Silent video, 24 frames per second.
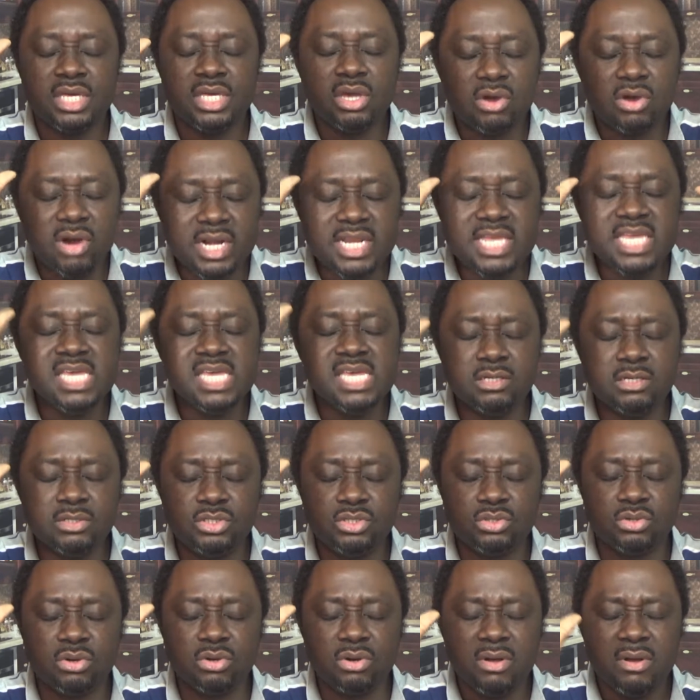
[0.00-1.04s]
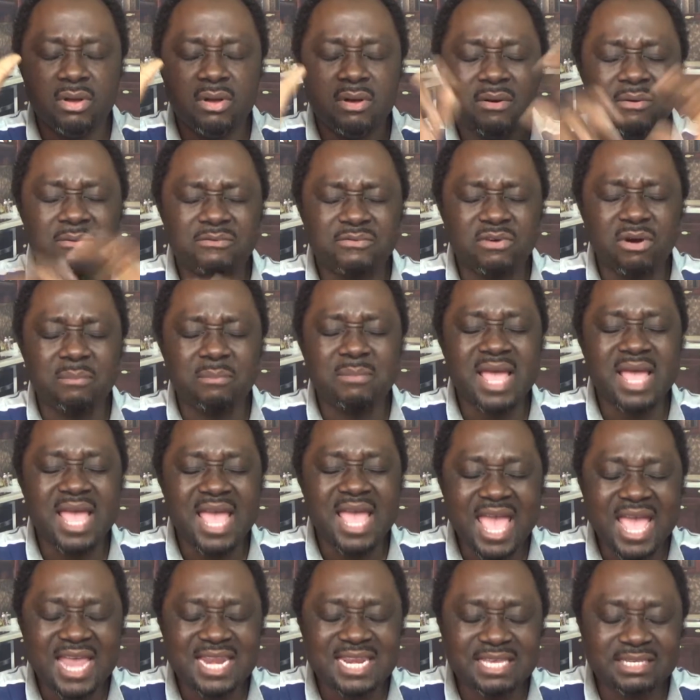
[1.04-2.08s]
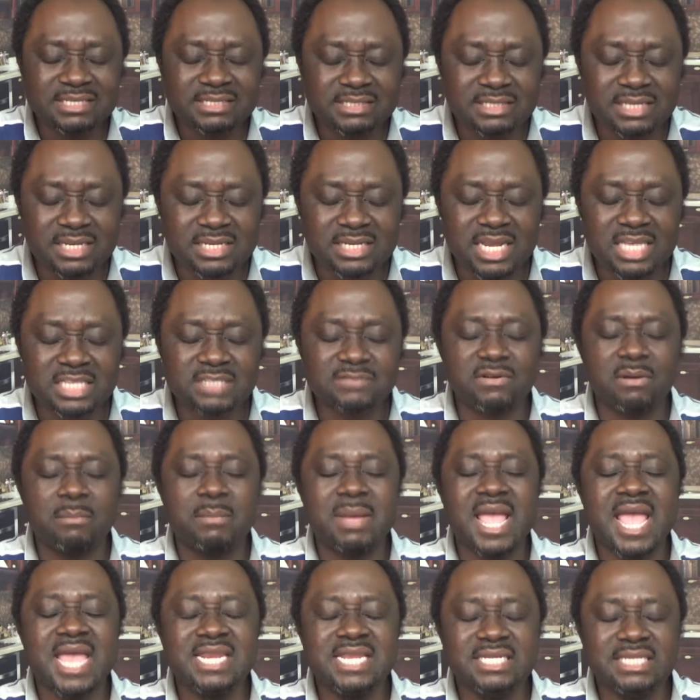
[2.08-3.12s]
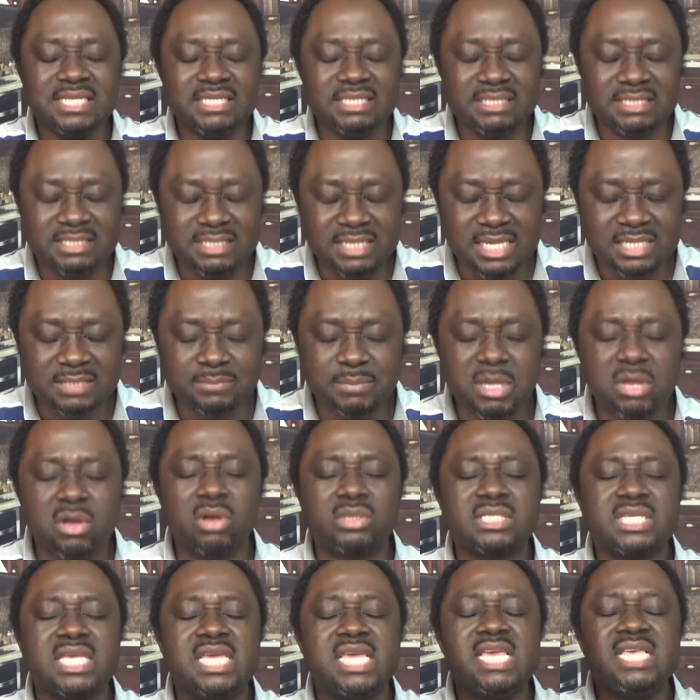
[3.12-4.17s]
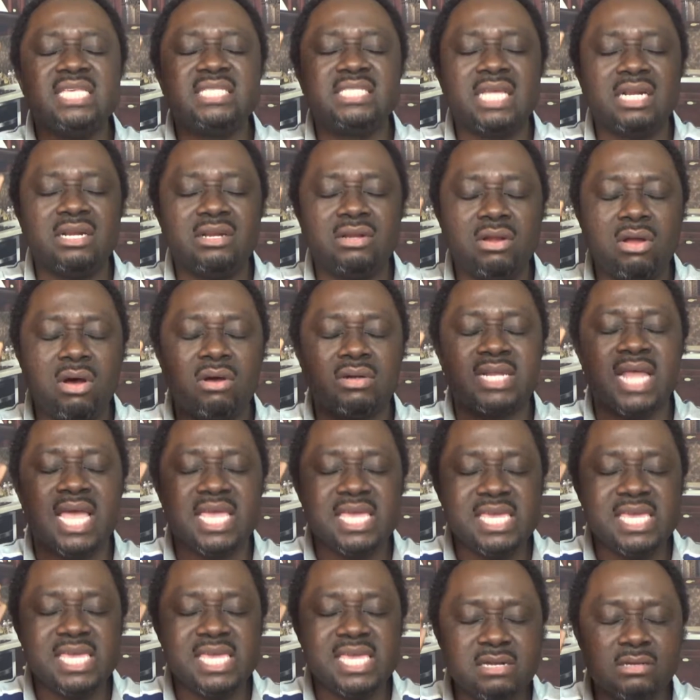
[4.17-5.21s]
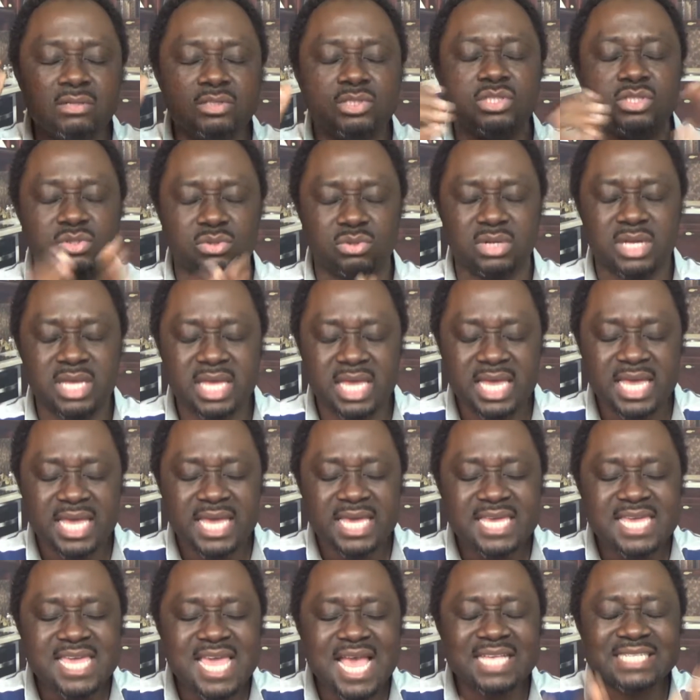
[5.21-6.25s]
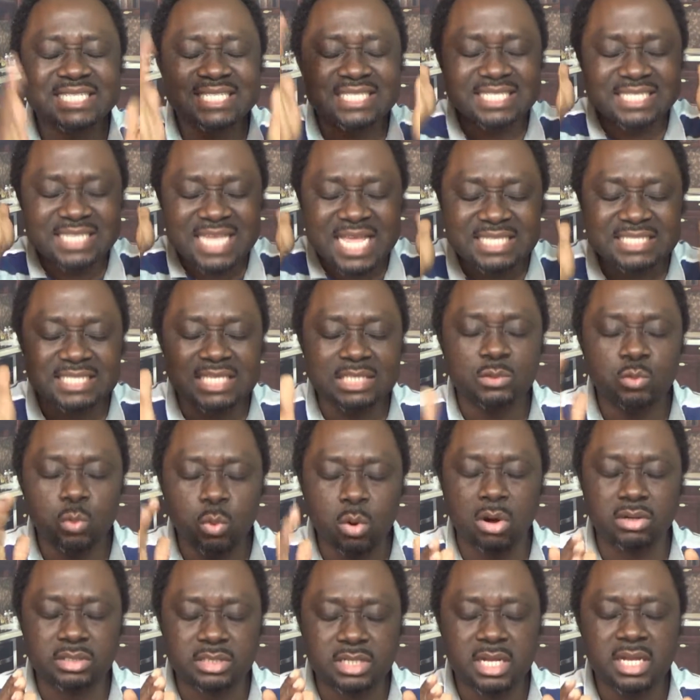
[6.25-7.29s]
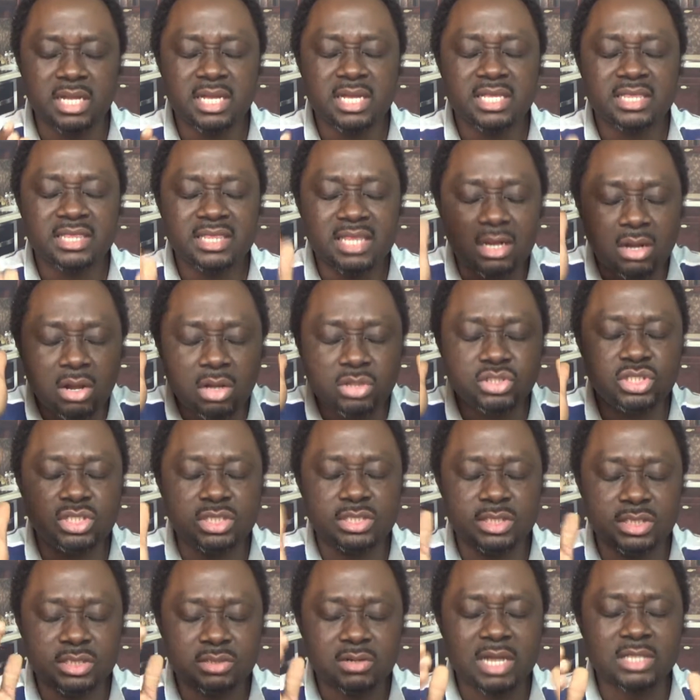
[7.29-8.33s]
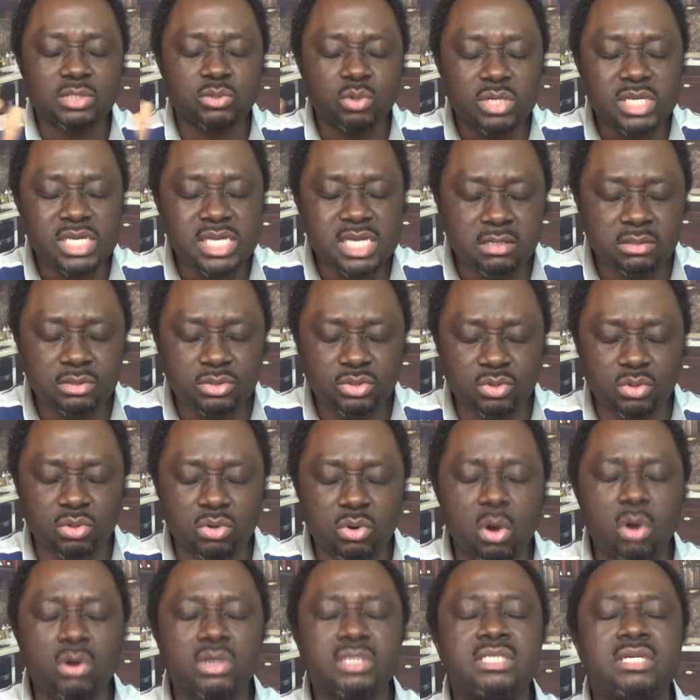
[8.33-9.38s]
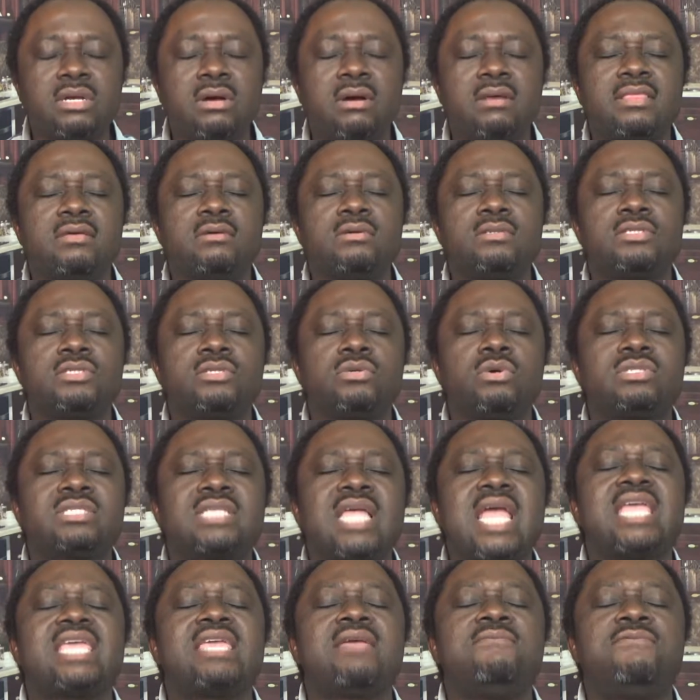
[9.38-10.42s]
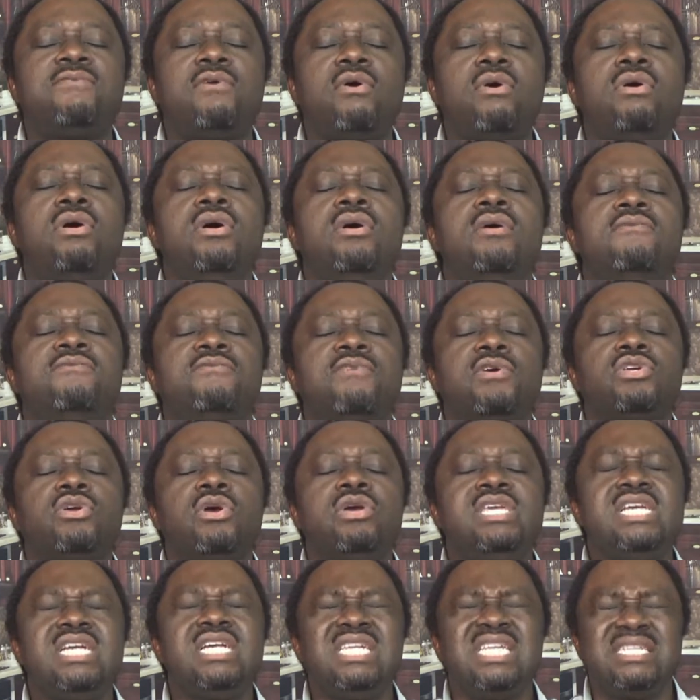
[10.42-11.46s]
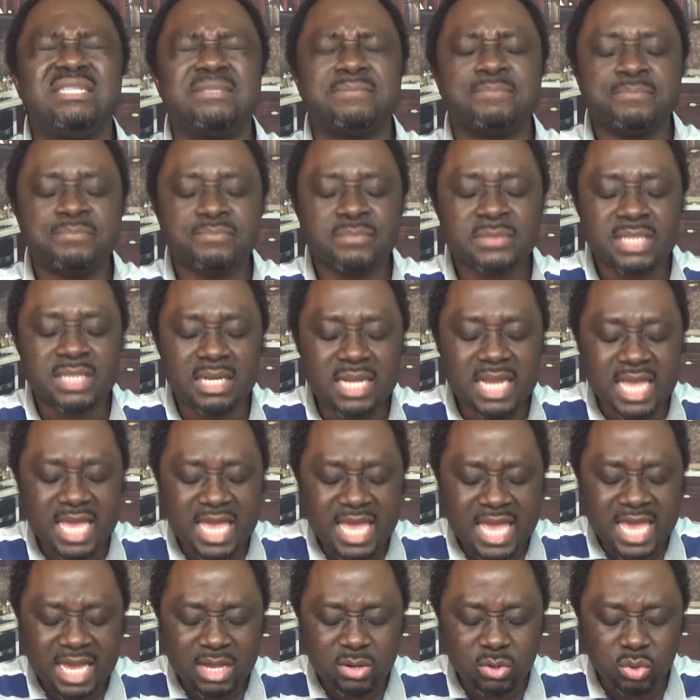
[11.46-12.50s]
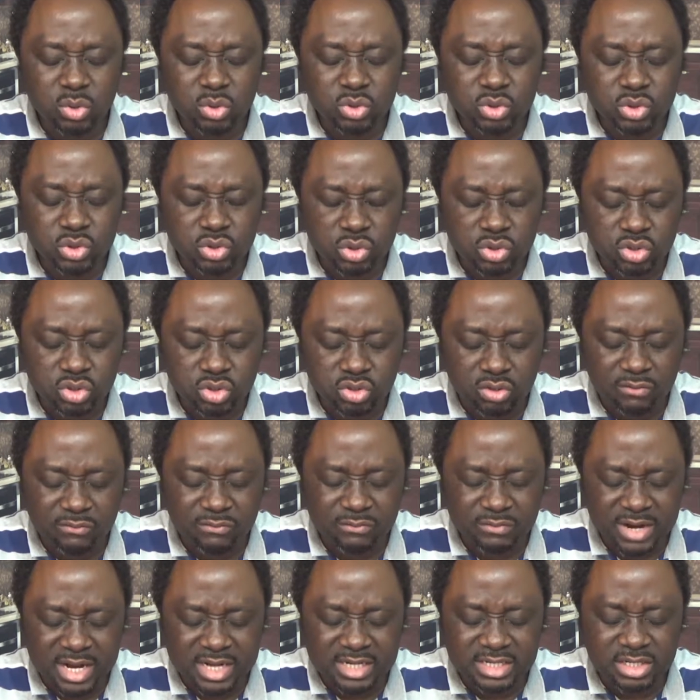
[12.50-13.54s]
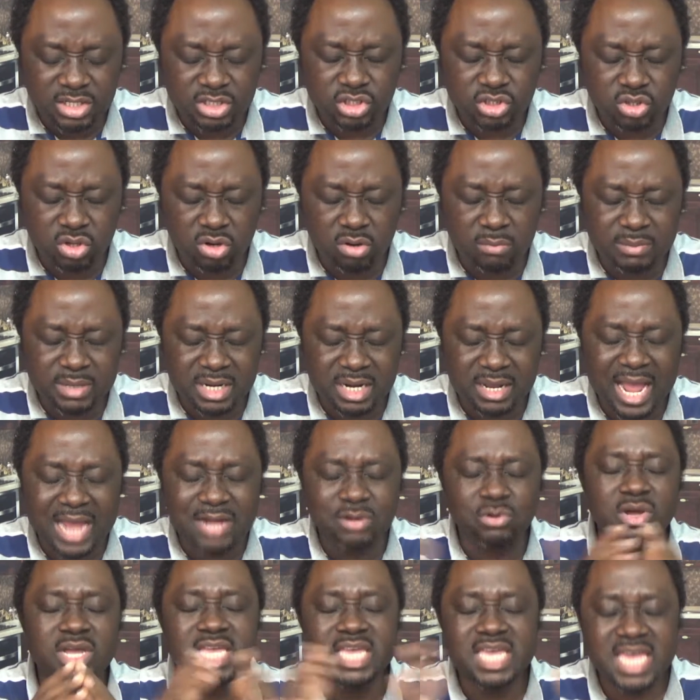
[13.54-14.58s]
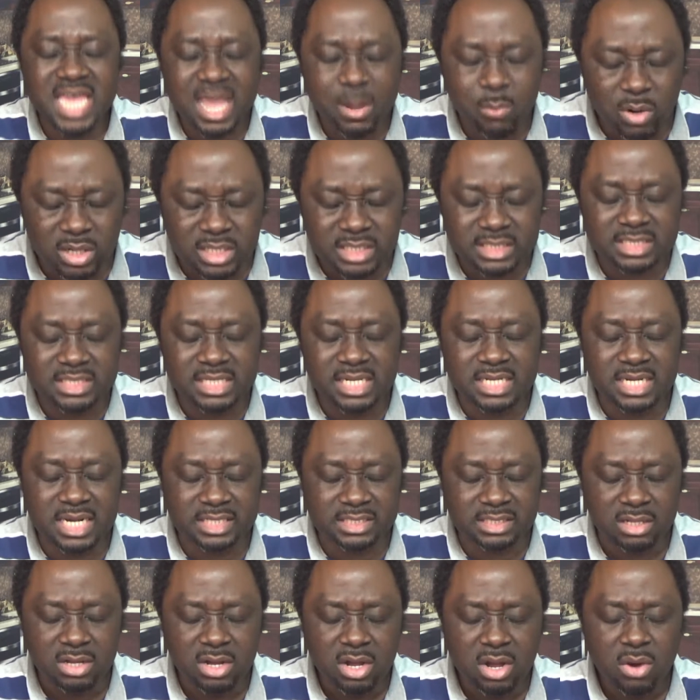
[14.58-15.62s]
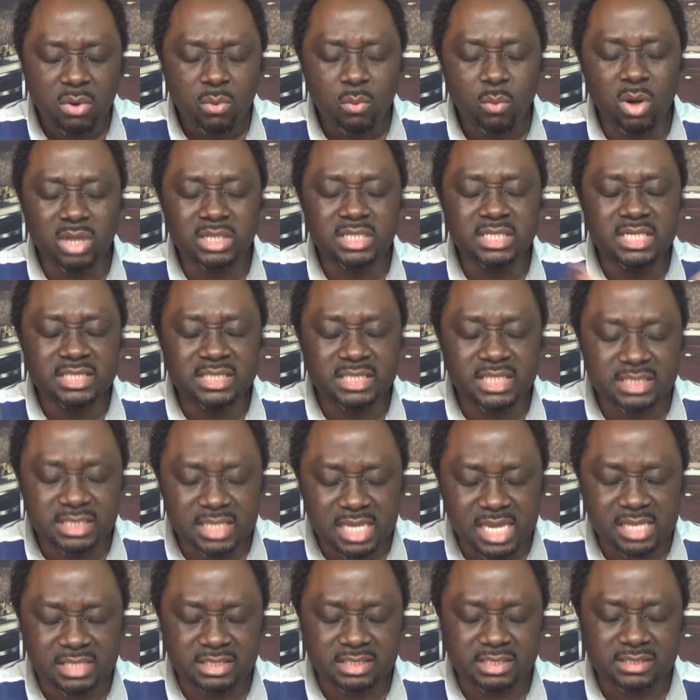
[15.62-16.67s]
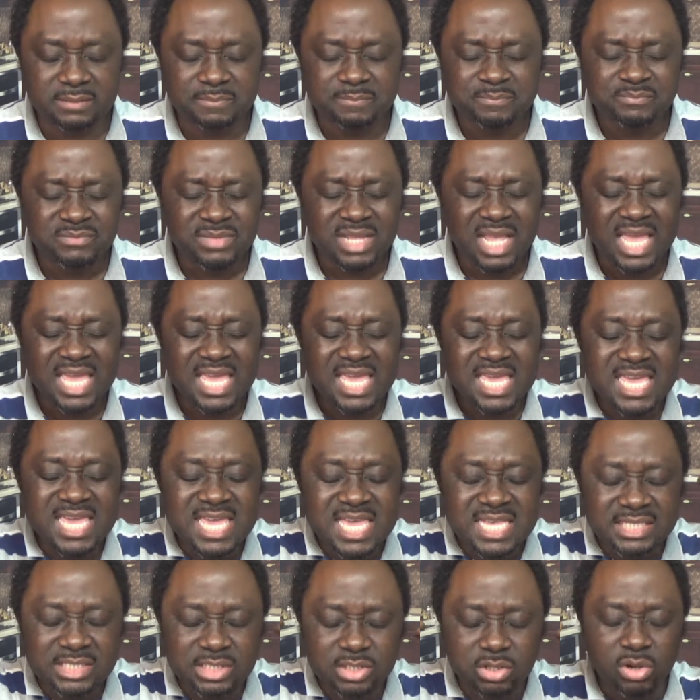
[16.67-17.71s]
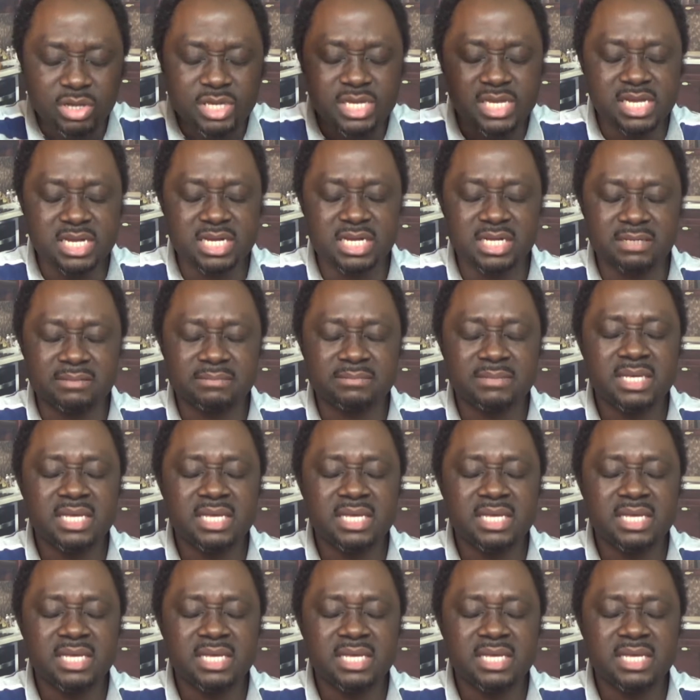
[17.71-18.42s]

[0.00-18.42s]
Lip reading: He already healed you from any sickness, from any disease because he is the Lord that heals you. He has sent his word, the Lord Jesus Christ, to heal you. Glory to God. So thank him for your healing. Le ekuso so frandeshko brali. I don't care what the sickness, what the disease is. He is your healer.